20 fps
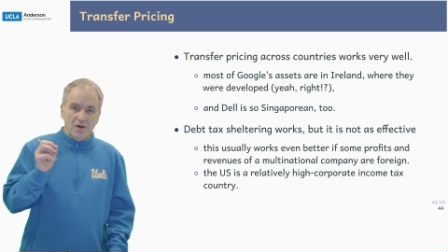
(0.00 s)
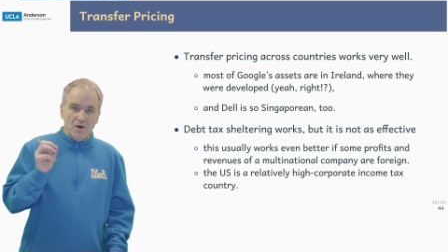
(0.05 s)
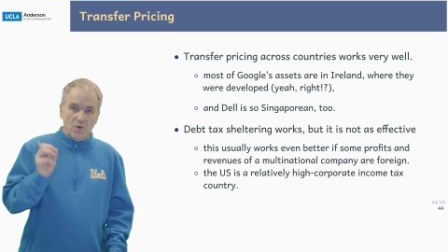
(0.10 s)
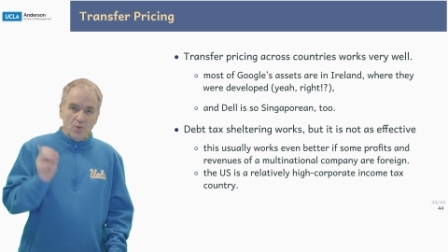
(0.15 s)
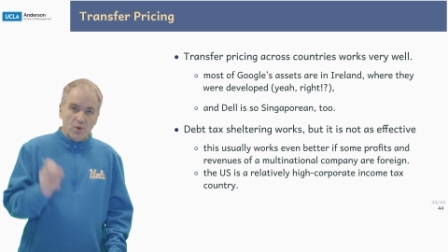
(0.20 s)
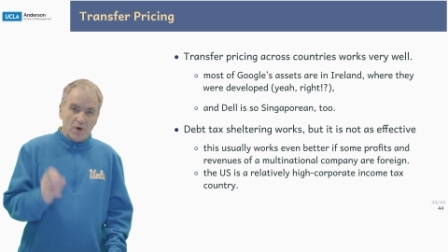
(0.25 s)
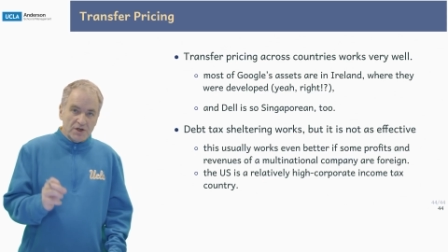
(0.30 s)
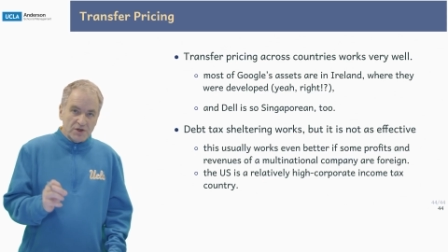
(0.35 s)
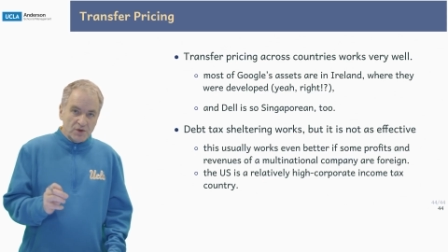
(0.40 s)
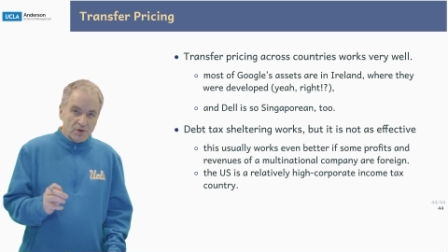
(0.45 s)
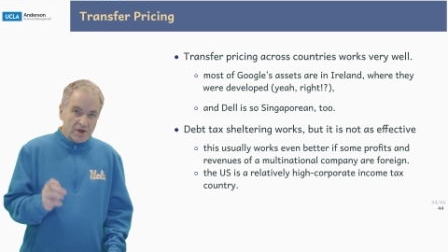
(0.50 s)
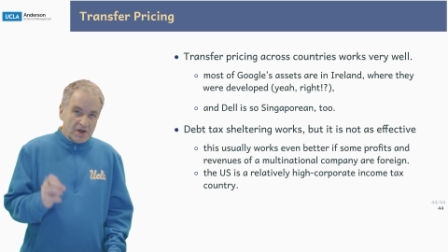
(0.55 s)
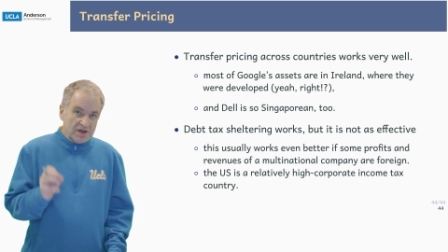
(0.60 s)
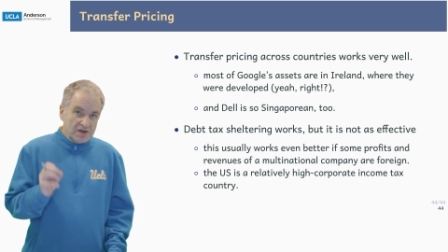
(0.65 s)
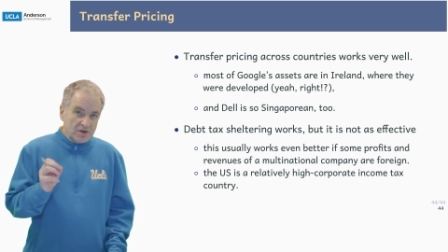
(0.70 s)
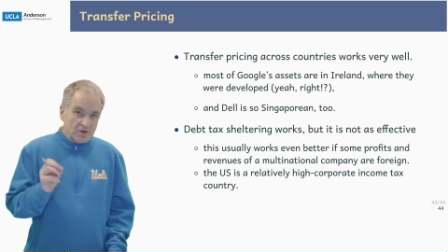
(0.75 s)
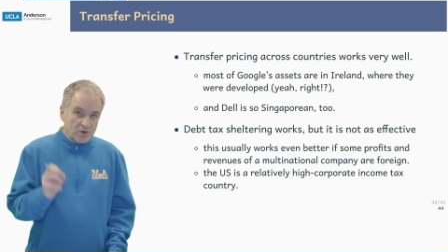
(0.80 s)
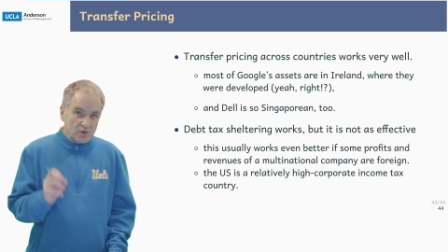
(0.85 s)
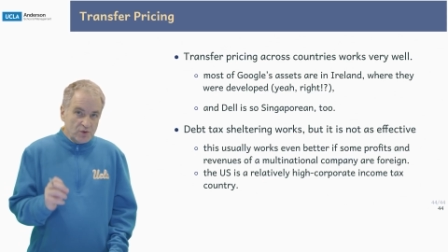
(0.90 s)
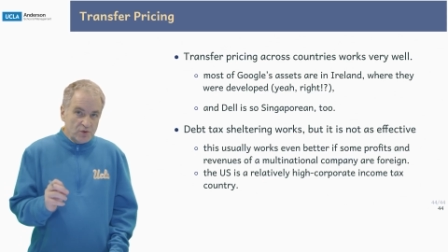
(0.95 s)
what you
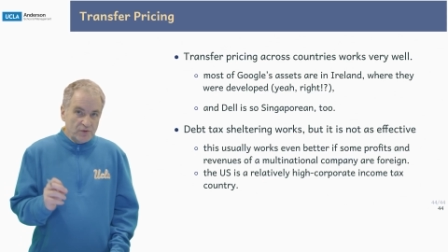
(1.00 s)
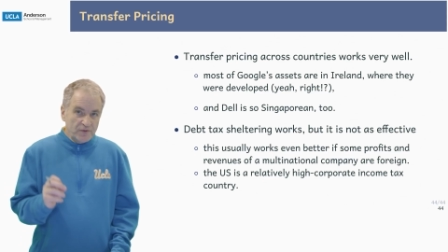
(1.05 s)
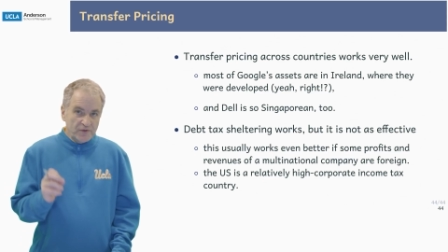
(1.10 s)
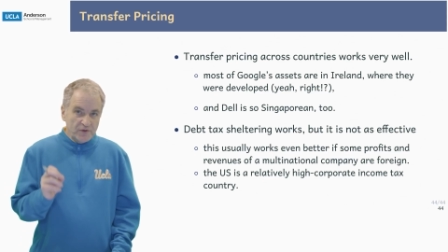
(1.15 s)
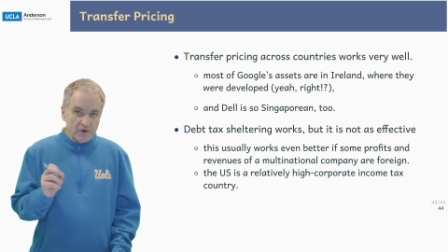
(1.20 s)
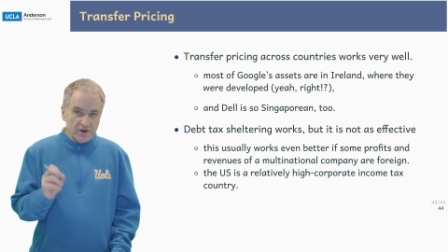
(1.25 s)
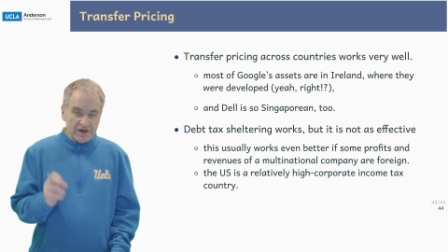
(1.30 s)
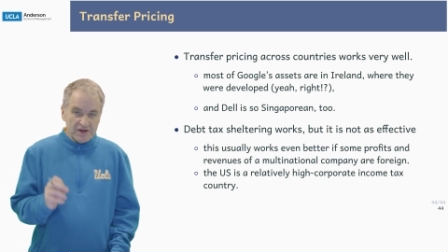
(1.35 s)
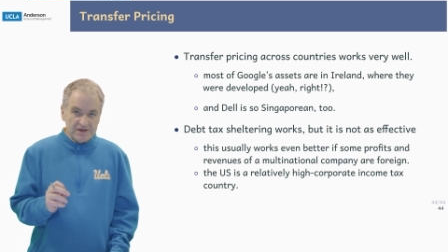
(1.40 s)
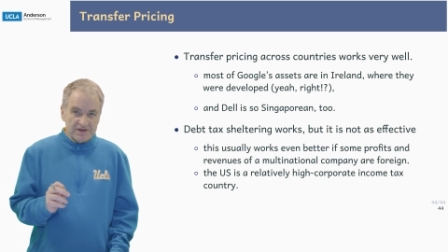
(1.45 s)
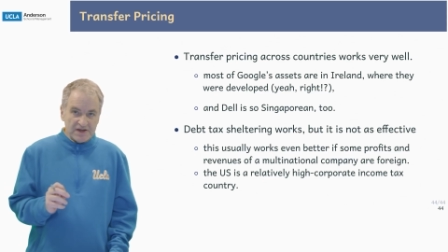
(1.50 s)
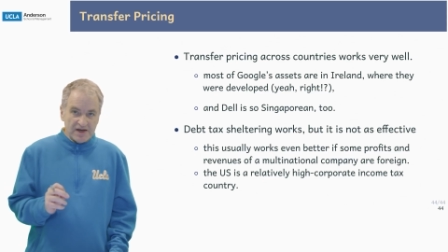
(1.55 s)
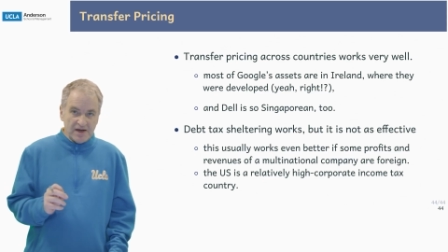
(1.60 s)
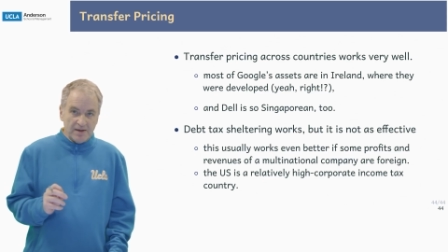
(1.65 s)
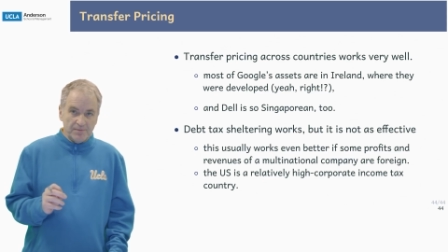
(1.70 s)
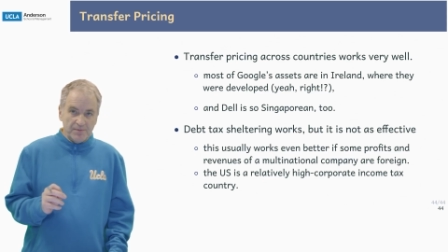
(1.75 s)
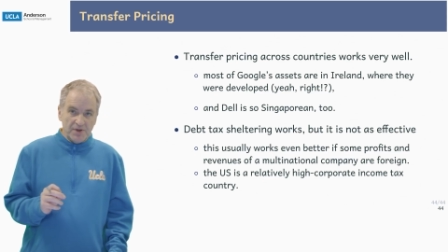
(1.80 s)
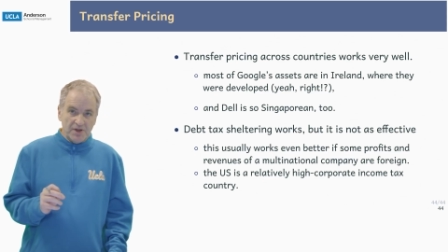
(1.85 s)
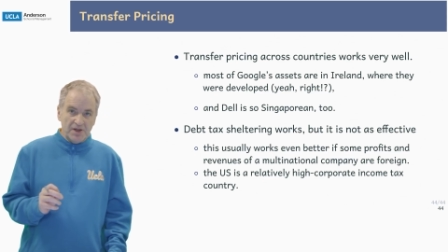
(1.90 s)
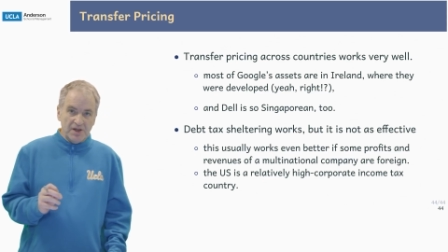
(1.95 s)
can do, for
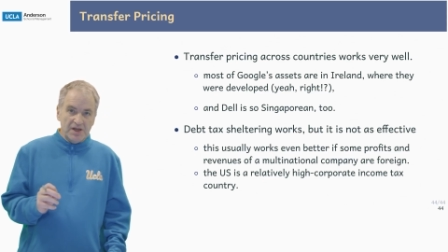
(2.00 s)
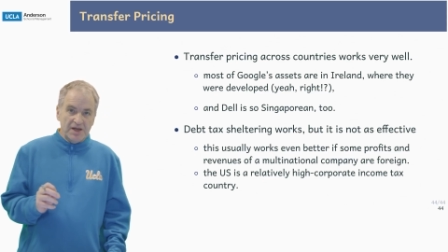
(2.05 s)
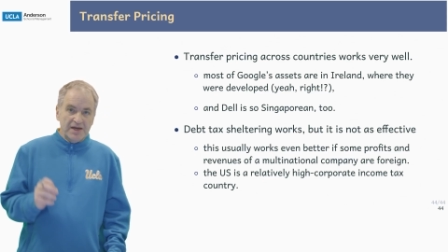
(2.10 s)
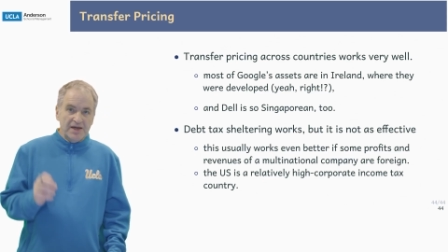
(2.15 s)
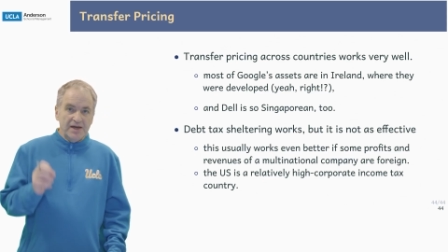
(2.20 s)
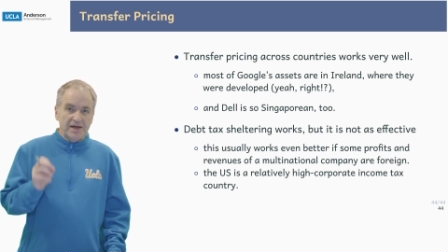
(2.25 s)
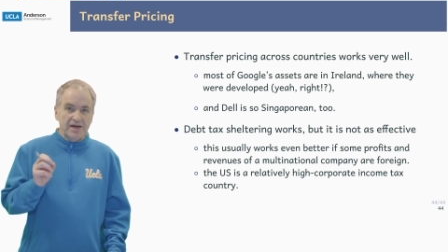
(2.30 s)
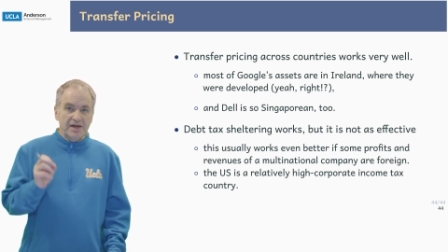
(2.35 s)
example,